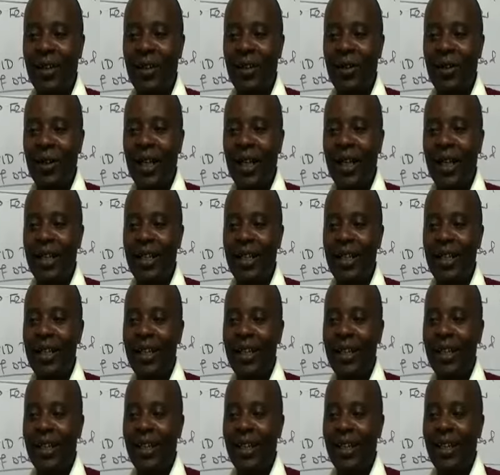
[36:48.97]
Right?
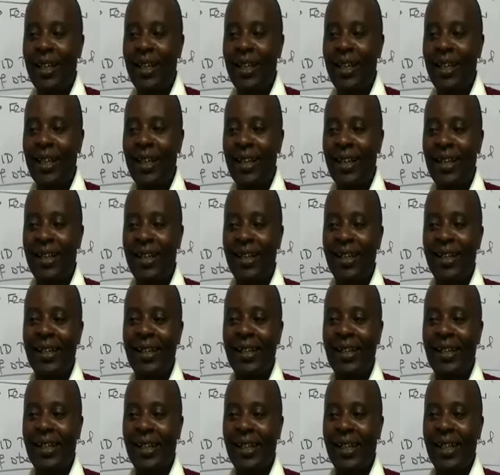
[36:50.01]

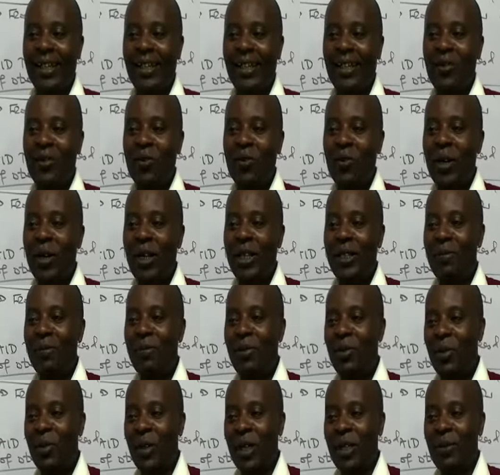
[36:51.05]
Eric wants me
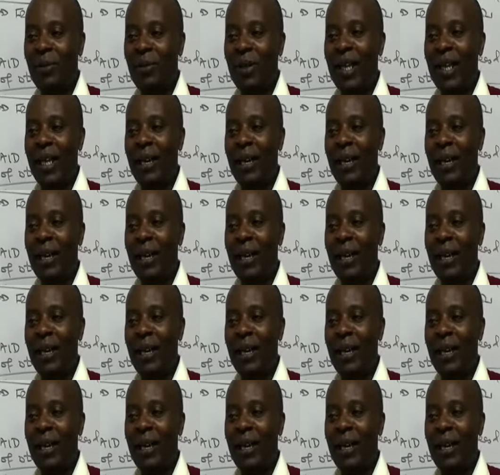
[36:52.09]
to explain.